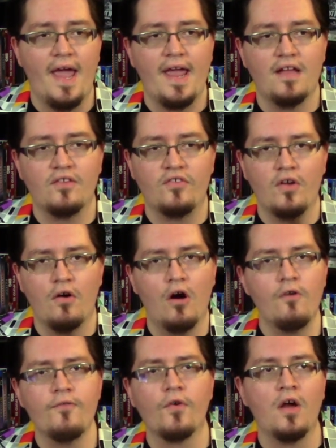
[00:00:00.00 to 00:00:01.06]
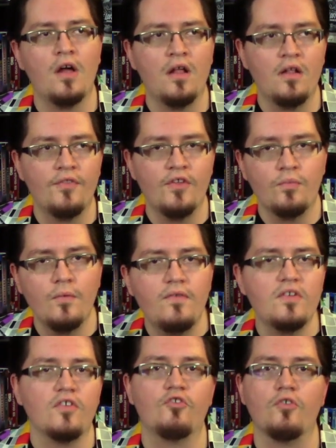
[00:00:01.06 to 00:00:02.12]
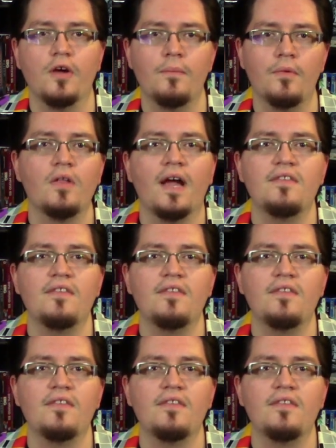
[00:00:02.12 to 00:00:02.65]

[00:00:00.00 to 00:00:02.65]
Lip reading: And so overall, this movie's enjoyable.